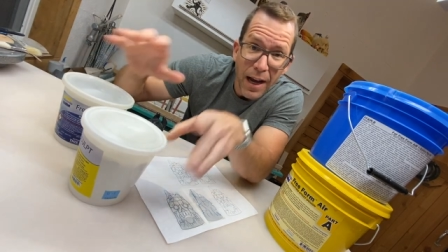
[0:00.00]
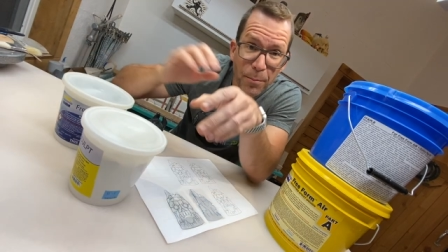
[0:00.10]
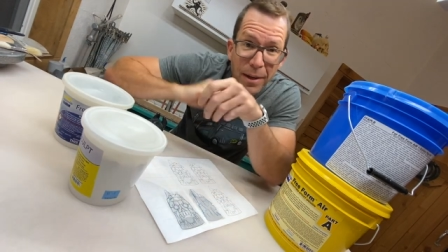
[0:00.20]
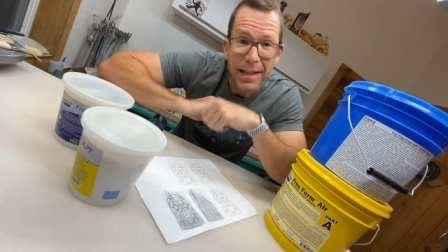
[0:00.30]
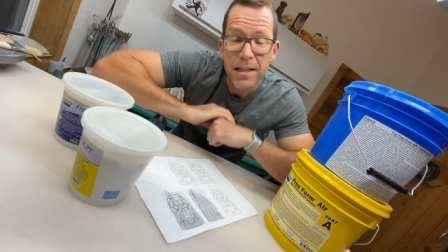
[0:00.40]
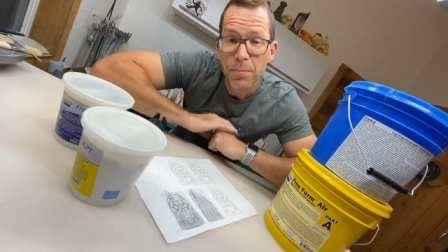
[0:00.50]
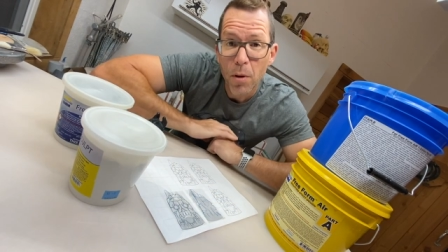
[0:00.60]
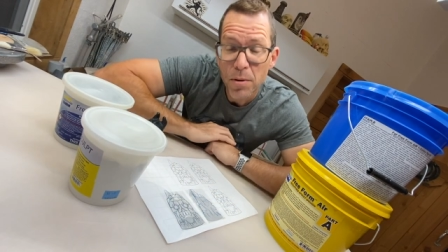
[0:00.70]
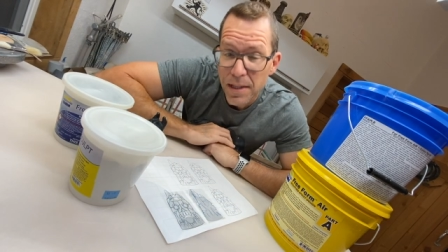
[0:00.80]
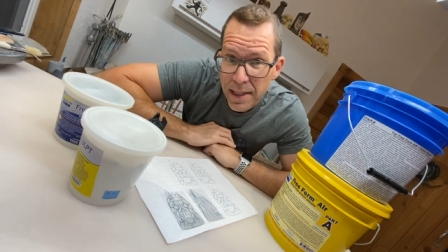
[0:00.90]
but it
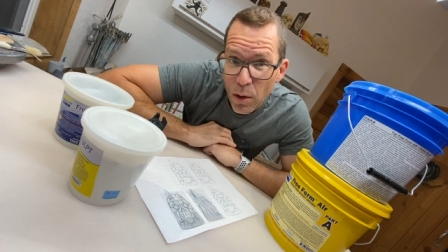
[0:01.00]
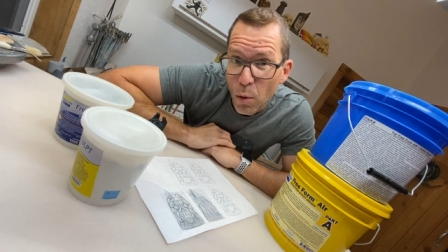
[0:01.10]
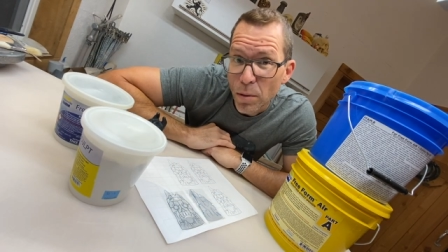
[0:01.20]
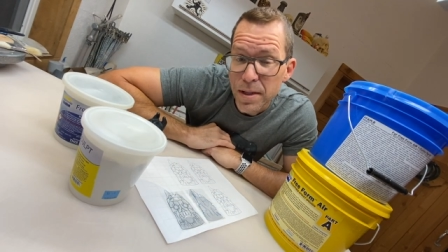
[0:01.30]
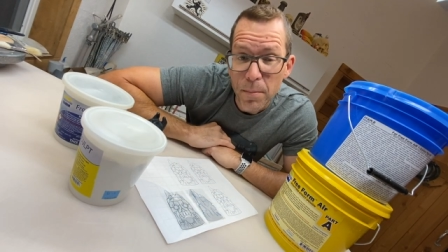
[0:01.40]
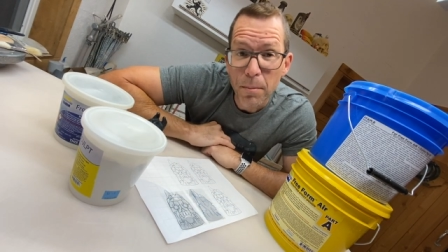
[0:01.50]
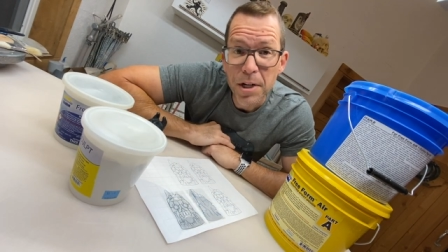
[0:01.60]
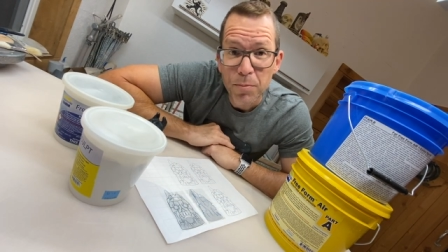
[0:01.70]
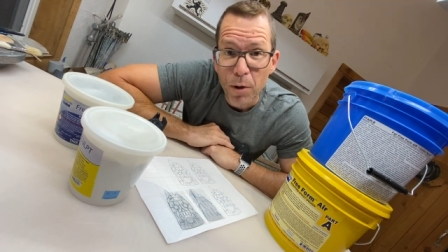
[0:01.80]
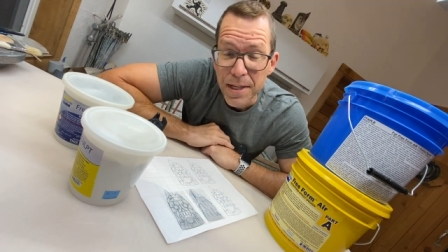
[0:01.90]
supposedly holds
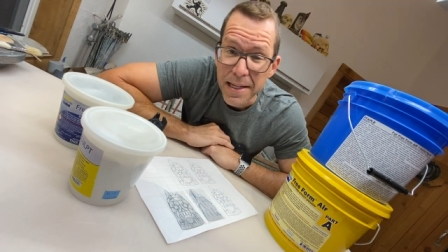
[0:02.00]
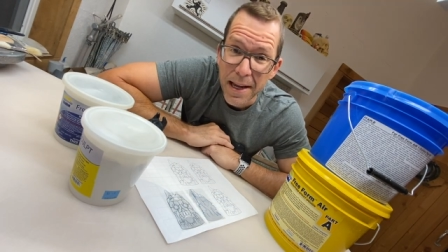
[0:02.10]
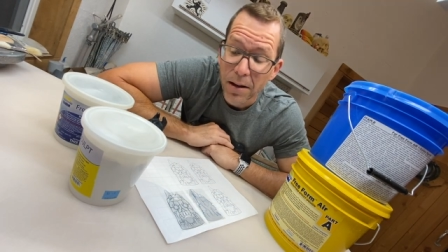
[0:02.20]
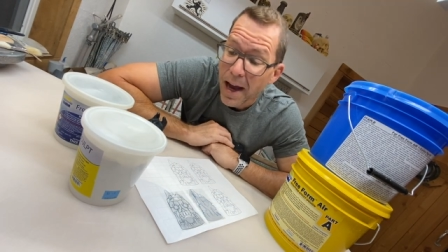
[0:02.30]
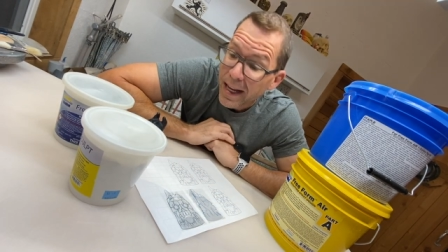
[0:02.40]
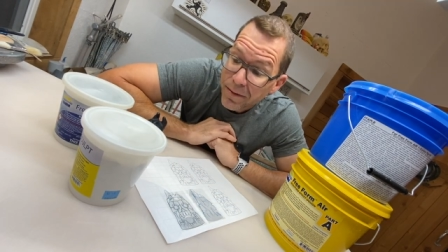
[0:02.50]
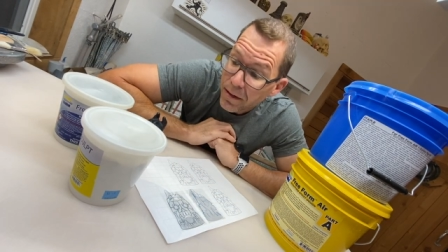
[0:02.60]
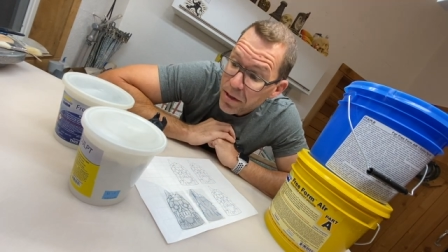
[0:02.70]
much more detail. I have never